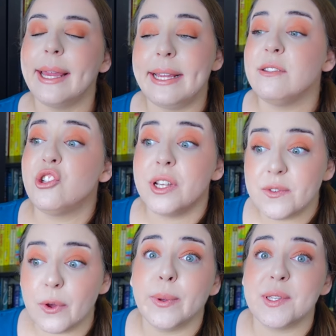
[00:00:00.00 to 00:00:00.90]
He's
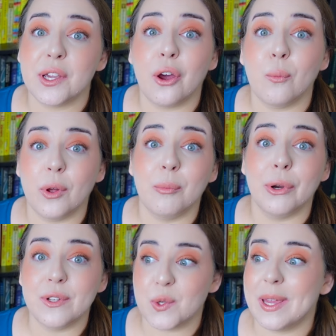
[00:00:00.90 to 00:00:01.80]
just focusing on one
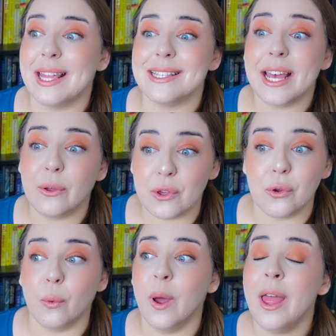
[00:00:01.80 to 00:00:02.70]
bird, so he can tell
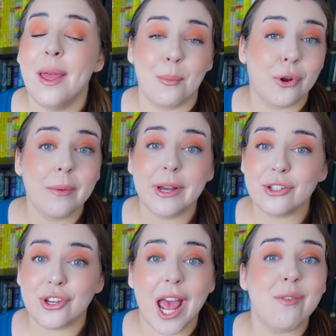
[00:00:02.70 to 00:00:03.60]
you pretty
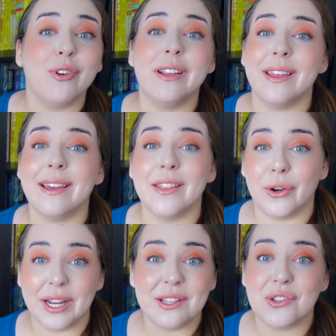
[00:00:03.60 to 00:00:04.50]
much everything
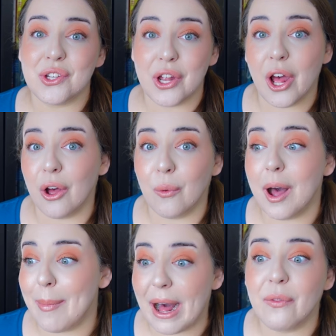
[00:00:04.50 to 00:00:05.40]
there is to know
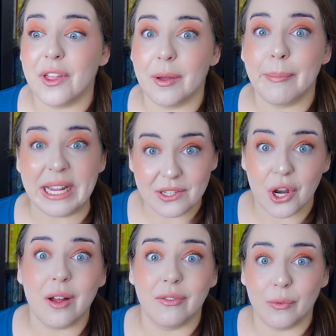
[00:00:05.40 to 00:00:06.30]
about them based
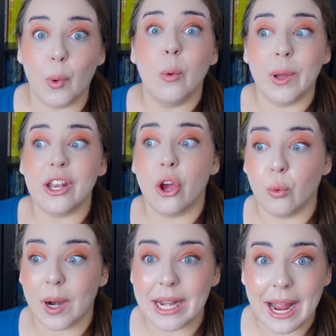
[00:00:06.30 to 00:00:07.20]
off of what we know
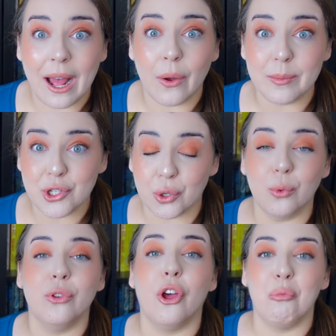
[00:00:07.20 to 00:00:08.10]
right now. I'm sure
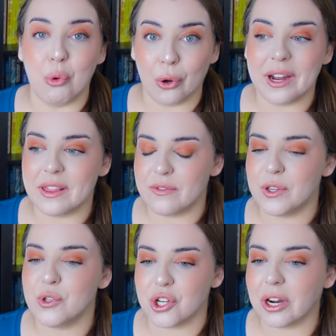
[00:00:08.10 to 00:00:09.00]
we'll know more in the
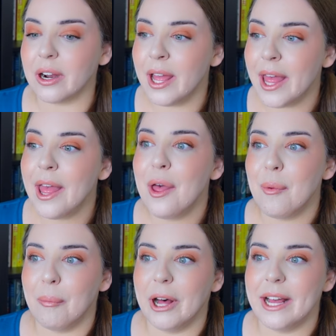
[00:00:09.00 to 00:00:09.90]
future.
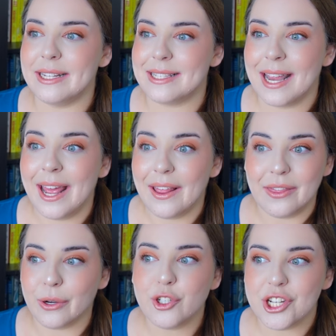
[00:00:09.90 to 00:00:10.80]
But
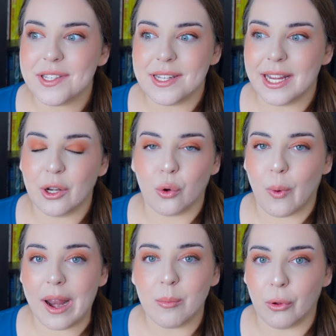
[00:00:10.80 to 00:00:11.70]
they're just
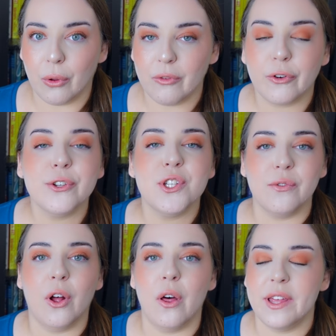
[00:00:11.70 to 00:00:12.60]
incredible. First
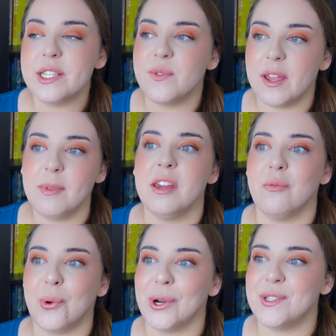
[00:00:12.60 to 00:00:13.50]
of all, this family
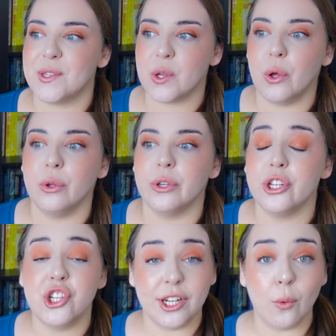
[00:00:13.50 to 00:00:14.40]
of birds is called
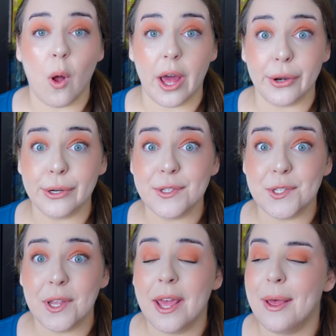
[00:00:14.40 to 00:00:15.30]

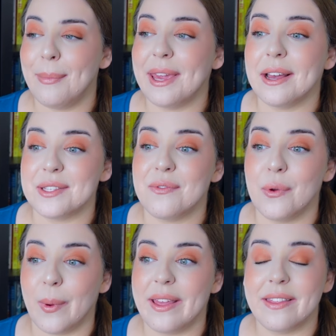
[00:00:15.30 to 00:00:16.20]
shearwaters because of
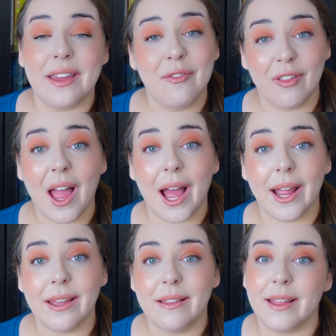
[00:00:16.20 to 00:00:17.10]
the way that they fly.